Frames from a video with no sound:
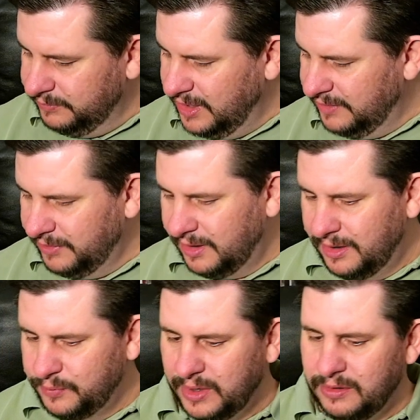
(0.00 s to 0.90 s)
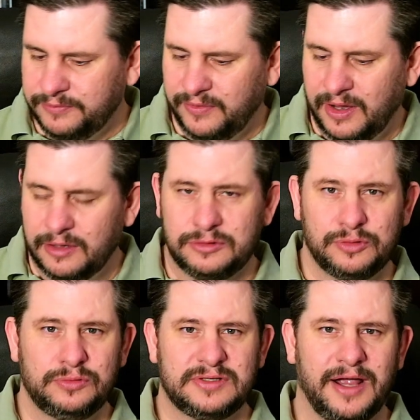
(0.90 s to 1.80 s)
We have a record fair
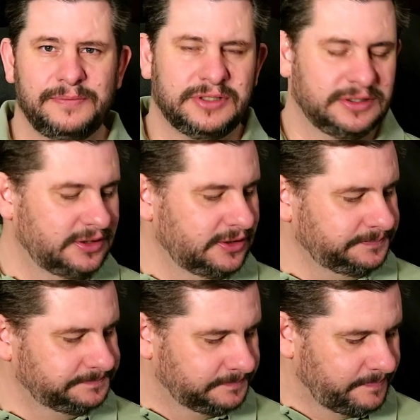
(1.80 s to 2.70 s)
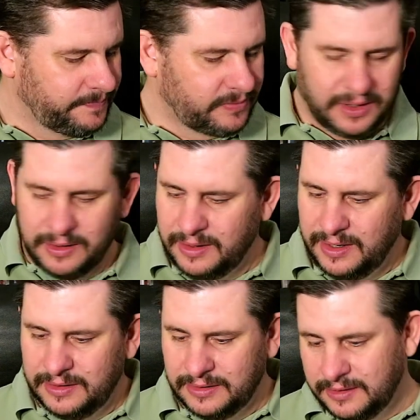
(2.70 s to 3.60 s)
two times a year,
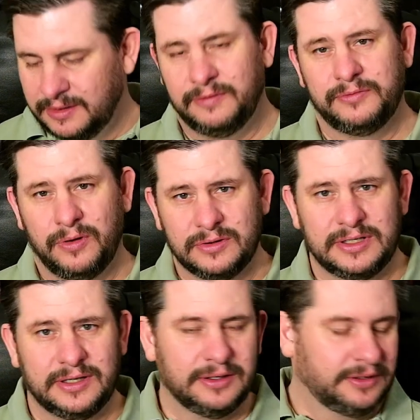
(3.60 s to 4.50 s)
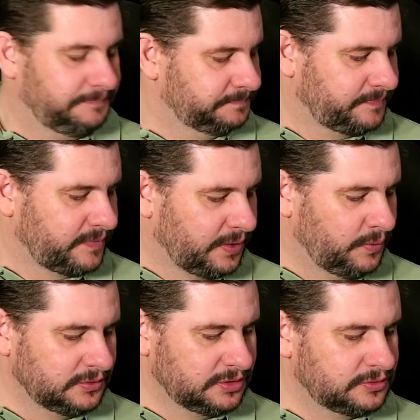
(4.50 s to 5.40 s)
and uh, of course I
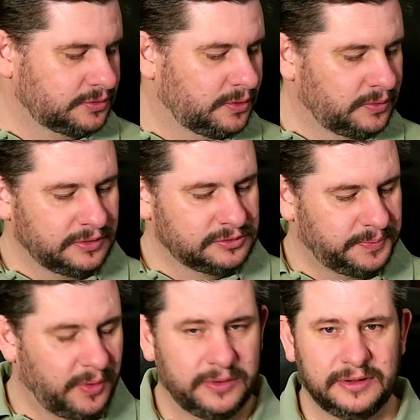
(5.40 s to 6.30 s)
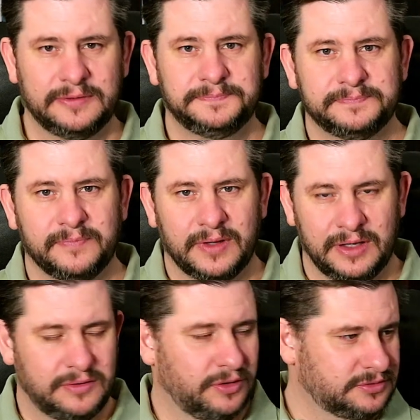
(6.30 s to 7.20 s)
wanted to go and support it.
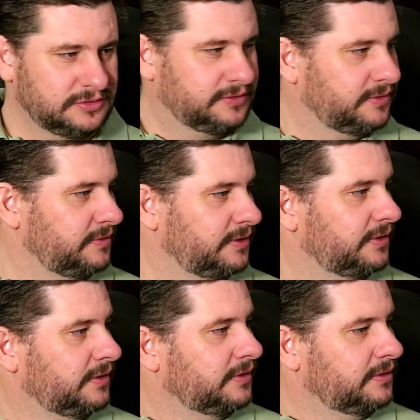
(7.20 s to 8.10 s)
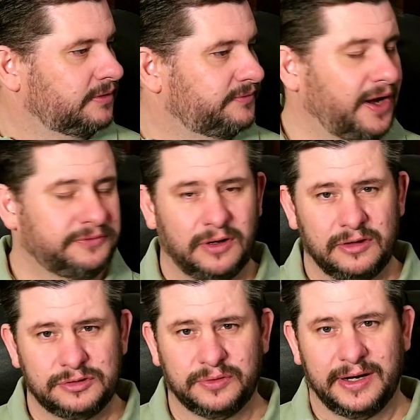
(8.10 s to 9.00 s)
It costs five
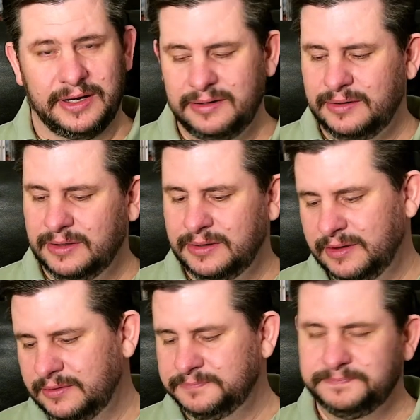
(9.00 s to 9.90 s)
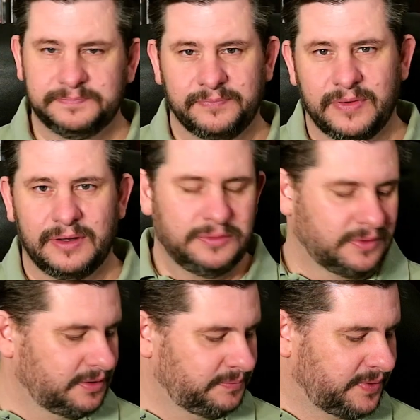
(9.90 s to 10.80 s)
dollars to get in and then you
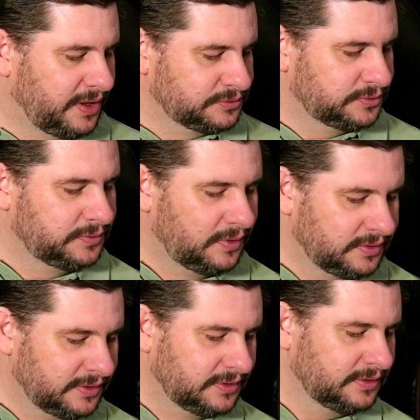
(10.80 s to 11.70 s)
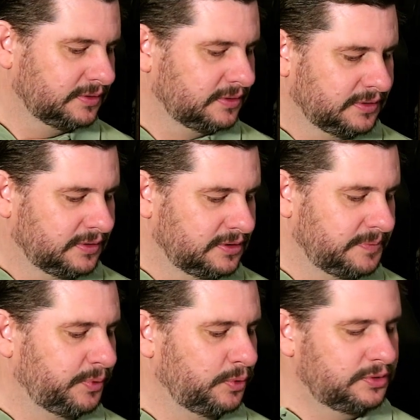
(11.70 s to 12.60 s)
can browse through all the,
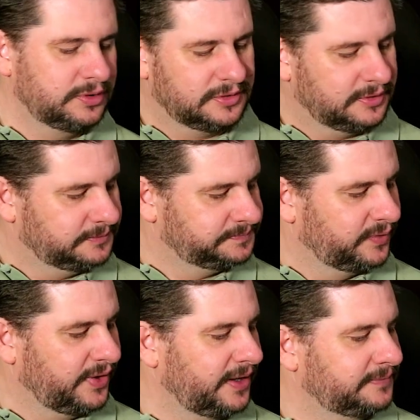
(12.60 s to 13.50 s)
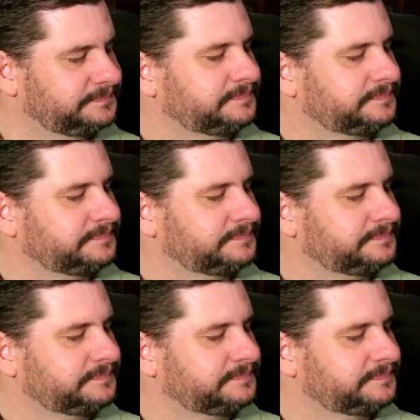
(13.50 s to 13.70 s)
the booths there.